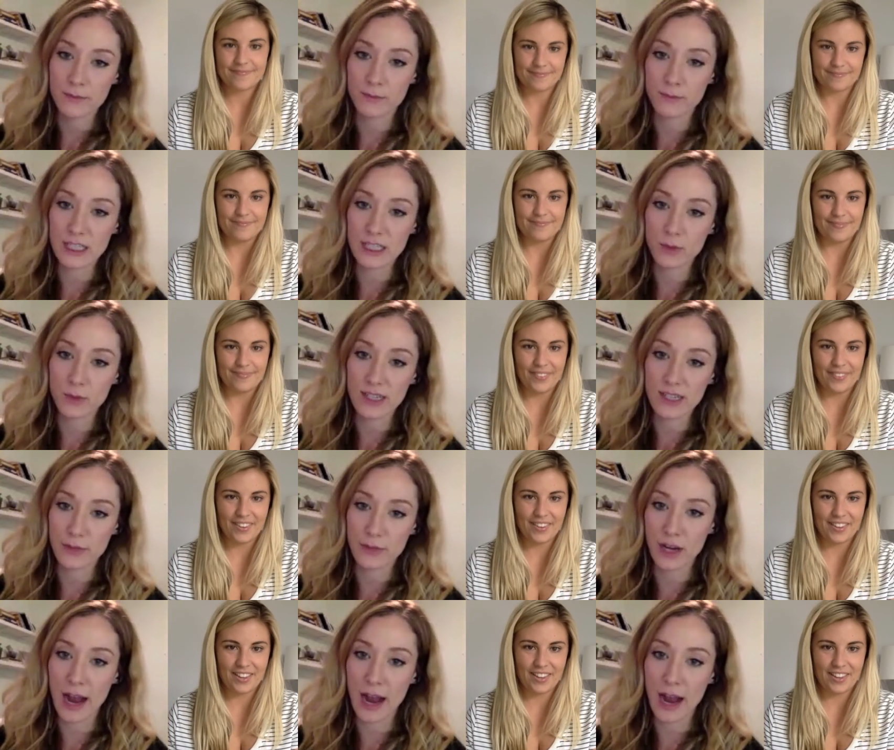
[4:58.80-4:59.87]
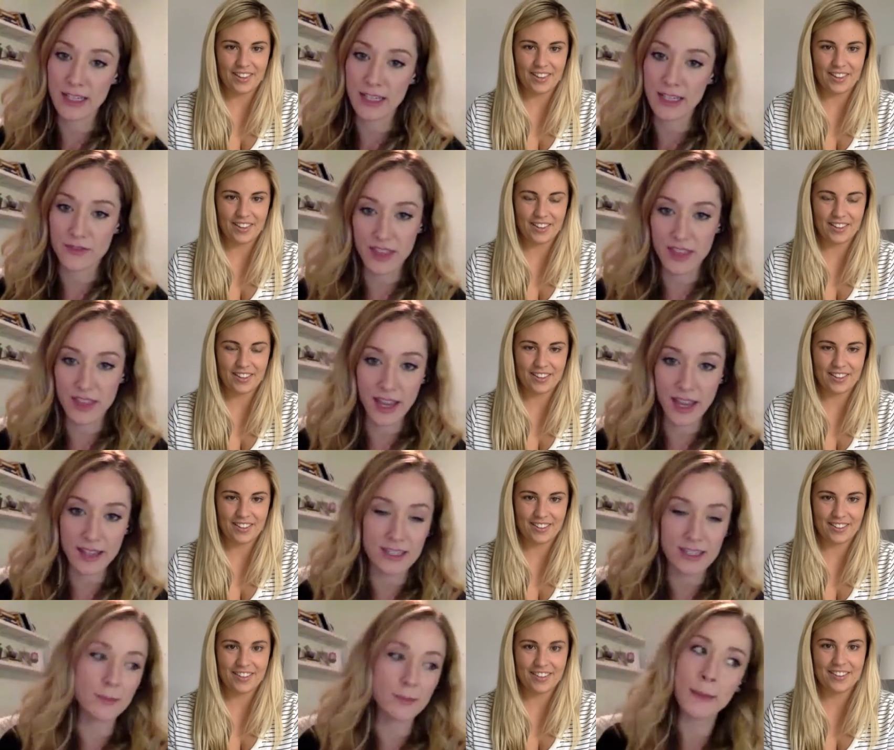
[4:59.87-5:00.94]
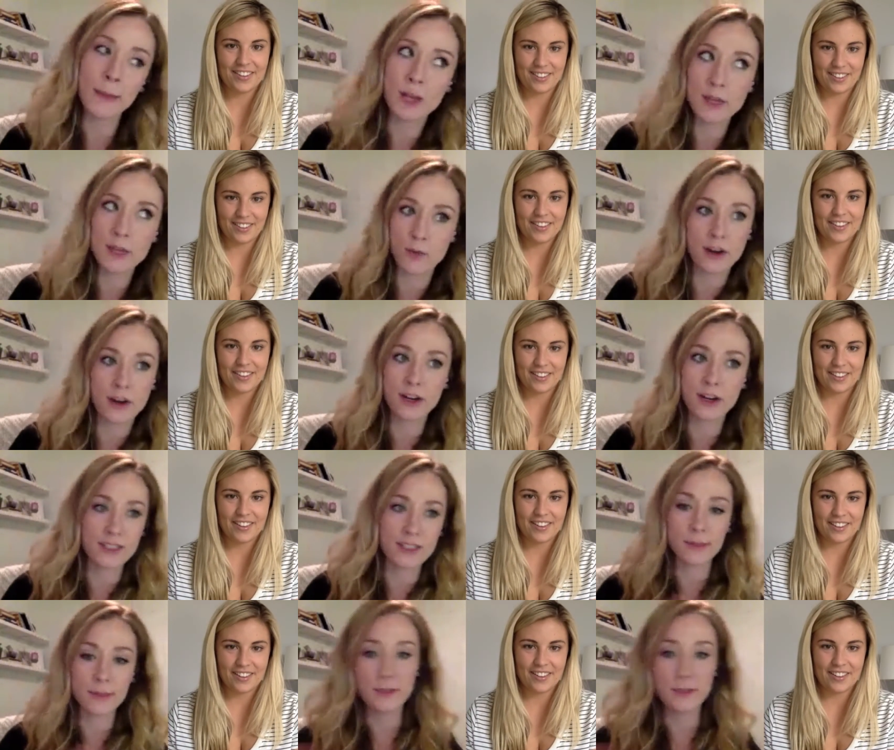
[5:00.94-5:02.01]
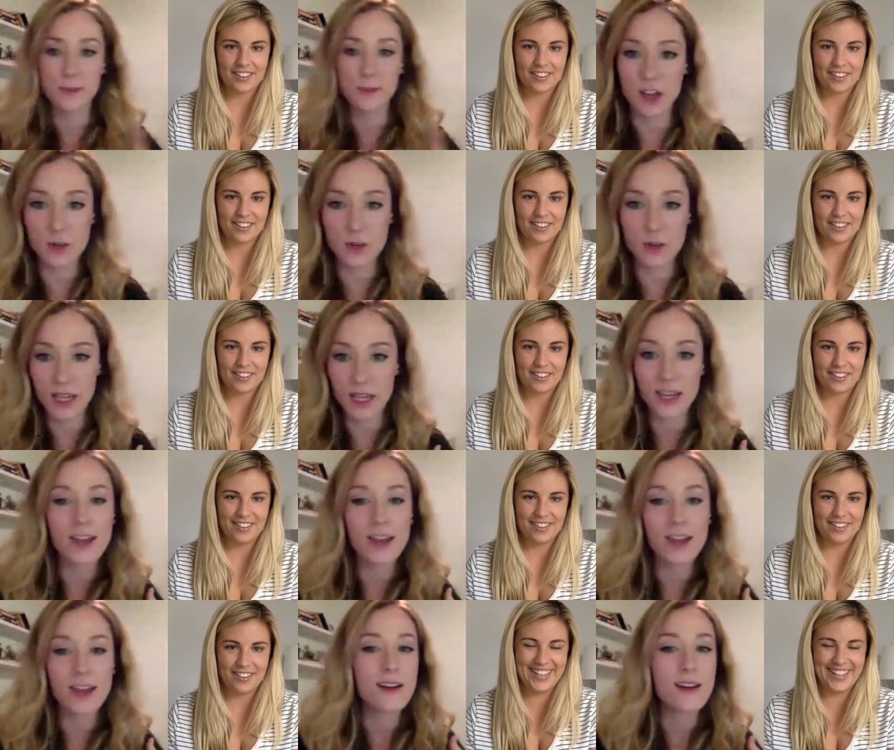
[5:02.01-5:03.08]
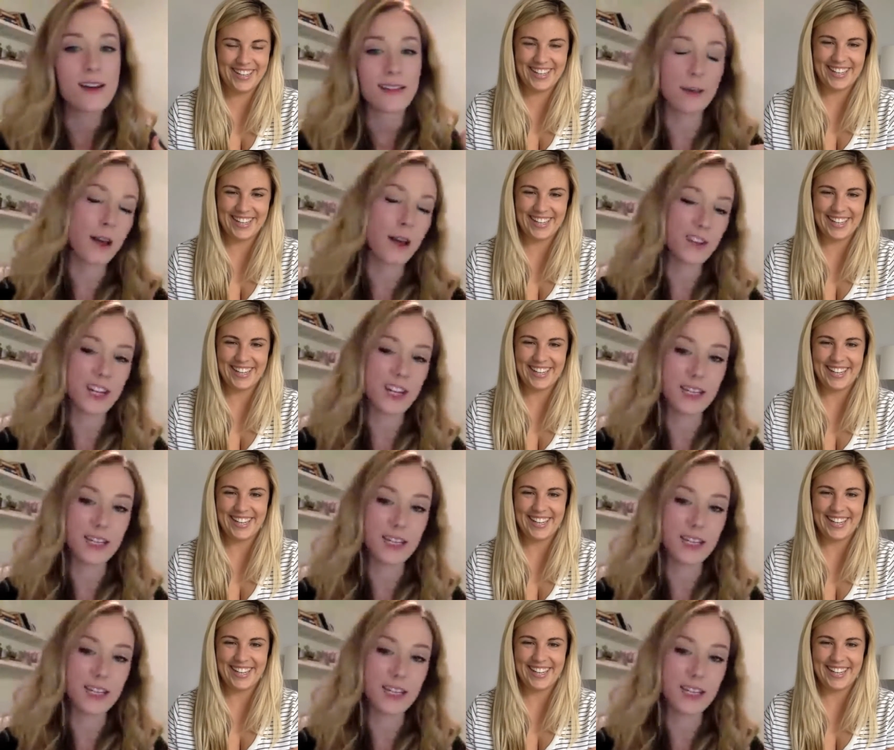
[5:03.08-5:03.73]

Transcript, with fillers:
Speaker 1: be doing different kinds of things. Like sometimes I'll be a runner and sometimes I'll be a yogi. Like I'm not very